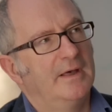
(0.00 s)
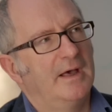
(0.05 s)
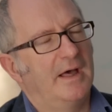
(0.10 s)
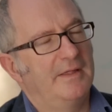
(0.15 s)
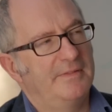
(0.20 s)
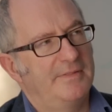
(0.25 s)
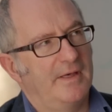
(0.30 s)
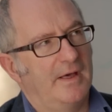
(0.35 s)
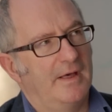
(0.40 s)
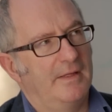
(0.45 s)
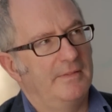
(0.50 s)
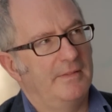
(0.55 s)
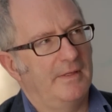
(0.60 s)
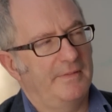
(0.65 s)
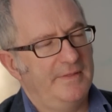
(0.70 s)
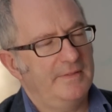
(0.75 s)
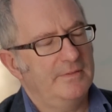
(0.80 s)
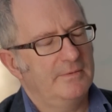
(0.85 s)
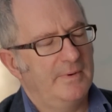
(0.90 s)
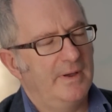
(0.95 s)
I
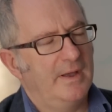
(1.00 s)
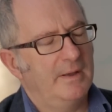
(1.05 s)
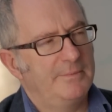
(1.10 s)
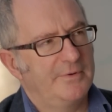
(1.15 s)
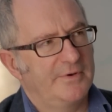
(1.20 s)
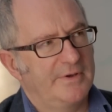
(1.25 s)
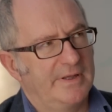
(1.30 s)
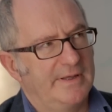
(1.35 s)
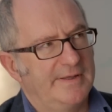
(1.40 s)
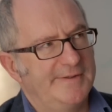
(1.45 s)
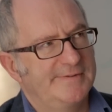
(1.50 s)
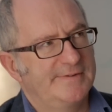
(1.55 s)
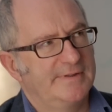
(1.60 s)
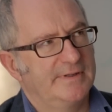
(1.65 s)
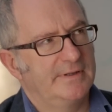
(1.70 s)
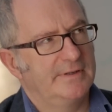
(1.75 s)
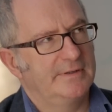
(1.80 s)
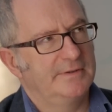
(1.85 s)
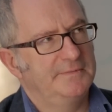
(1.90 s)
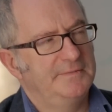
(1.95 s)
think the way I put it is
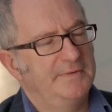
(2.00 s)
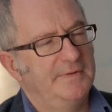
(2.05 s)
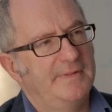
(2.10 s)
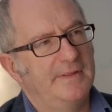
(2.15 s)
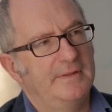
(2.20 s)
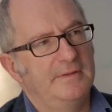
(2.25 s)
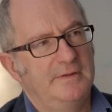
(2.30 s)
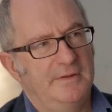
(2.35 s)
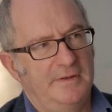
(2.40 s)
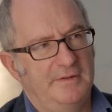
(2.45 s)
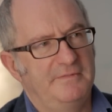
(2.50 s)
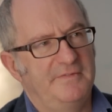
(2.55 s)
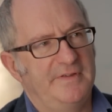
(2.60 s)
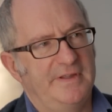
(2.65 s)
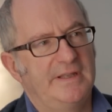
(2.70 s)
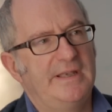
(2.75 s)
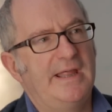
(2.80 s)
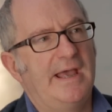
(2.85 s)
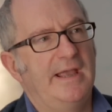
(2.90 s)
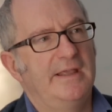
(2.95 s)
that the
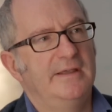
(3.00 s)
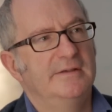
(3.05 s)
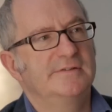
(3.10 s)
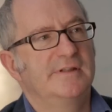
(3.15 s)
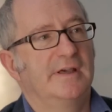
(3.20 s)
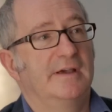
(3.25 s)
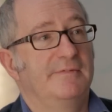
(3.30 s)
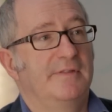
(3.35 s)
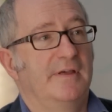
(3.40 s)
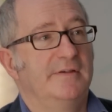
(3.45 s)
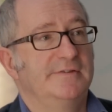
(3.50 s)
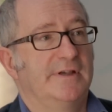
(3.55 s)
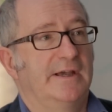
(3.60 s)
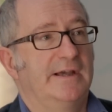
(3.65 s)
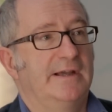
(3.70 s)
V&A used to have those